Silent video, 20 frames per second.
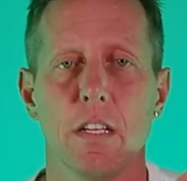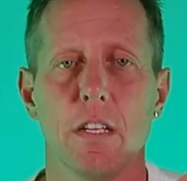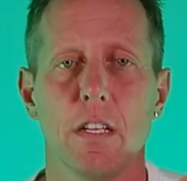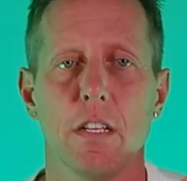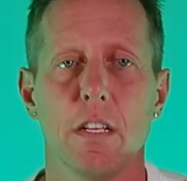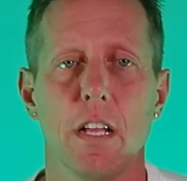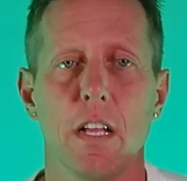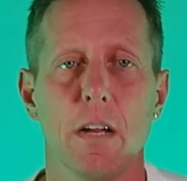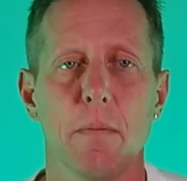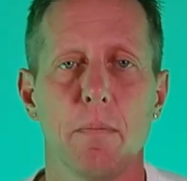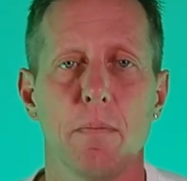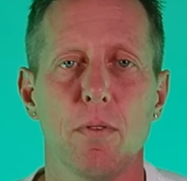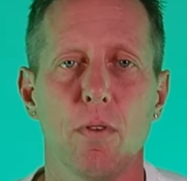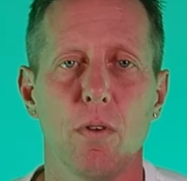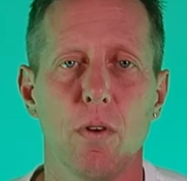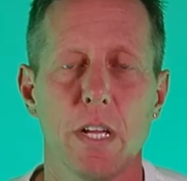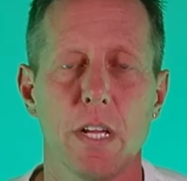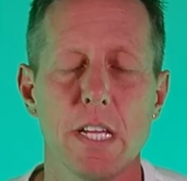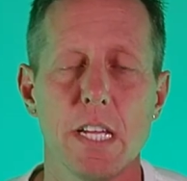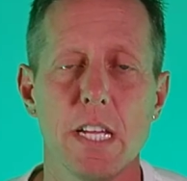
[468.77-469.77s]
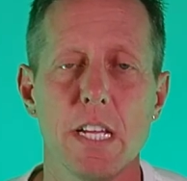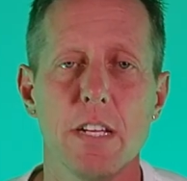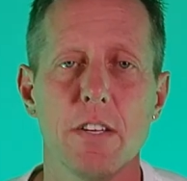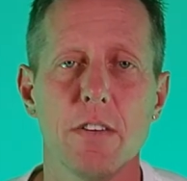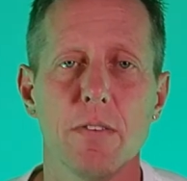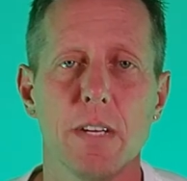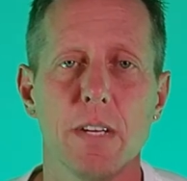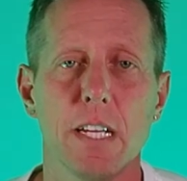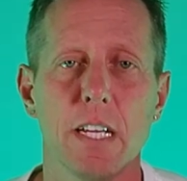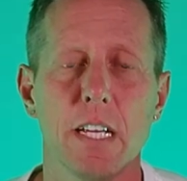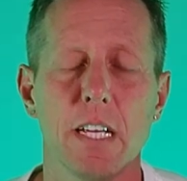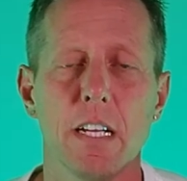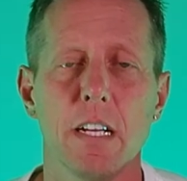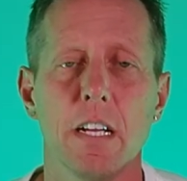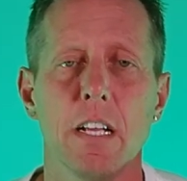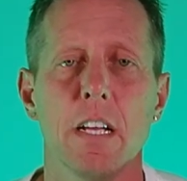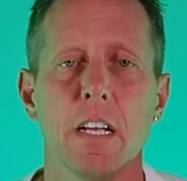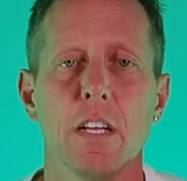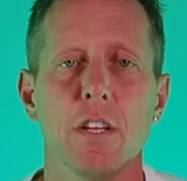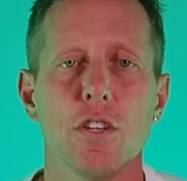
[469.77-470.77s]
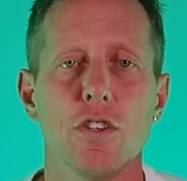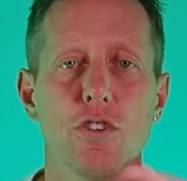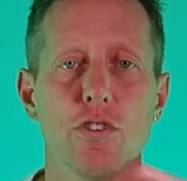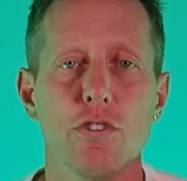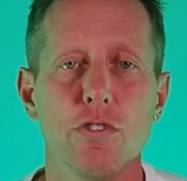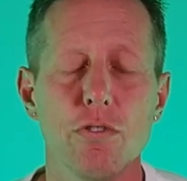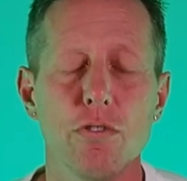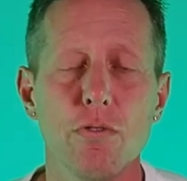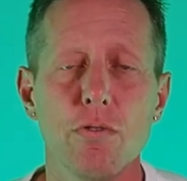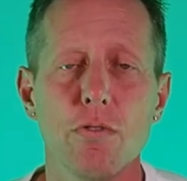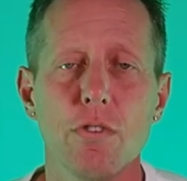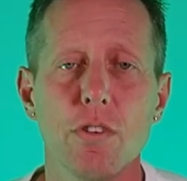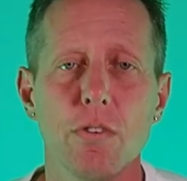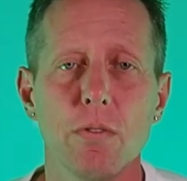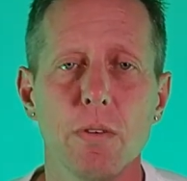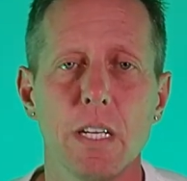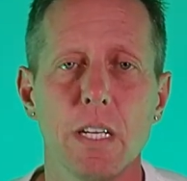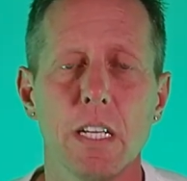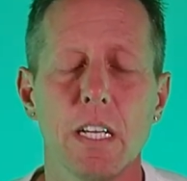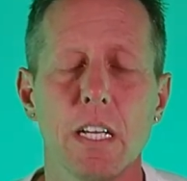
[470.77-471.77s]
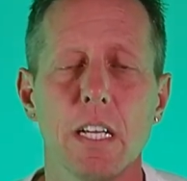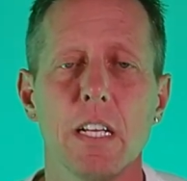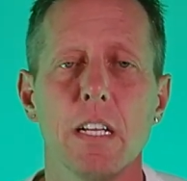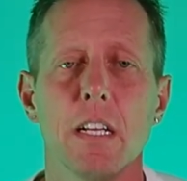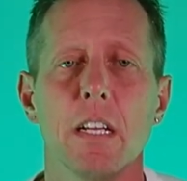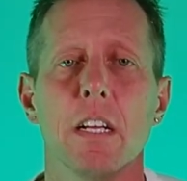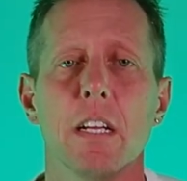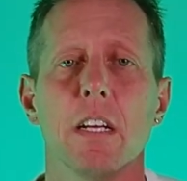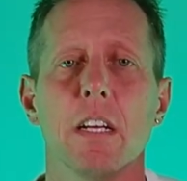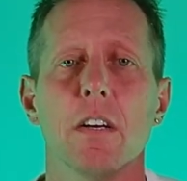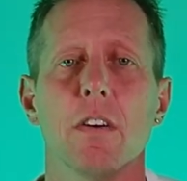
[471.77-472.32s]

an employee doing it, you doing it,